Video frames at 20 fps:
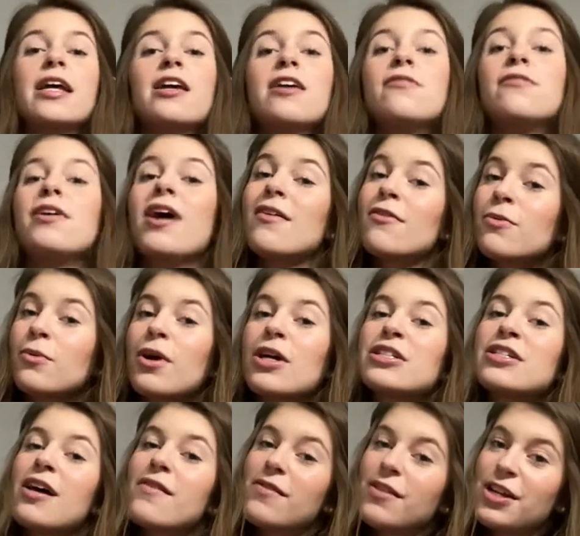If you haven't watched
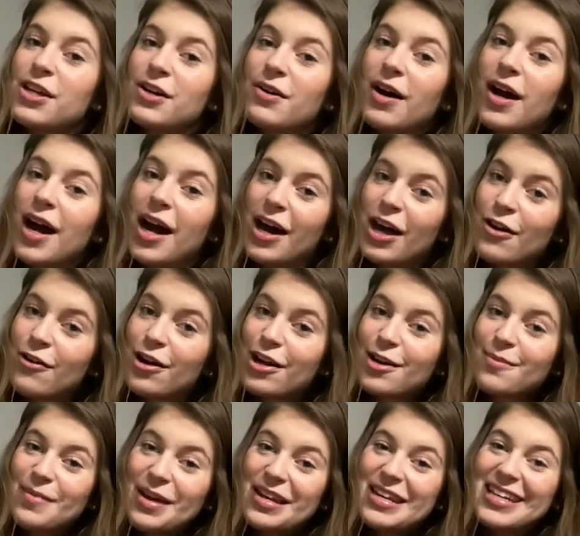that video, I highly
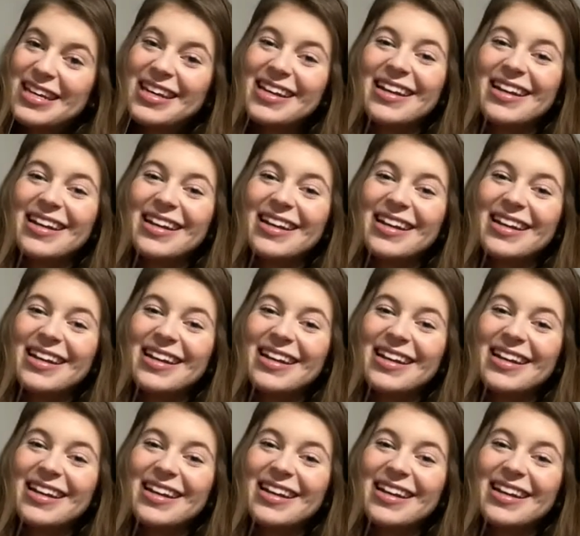recommend it.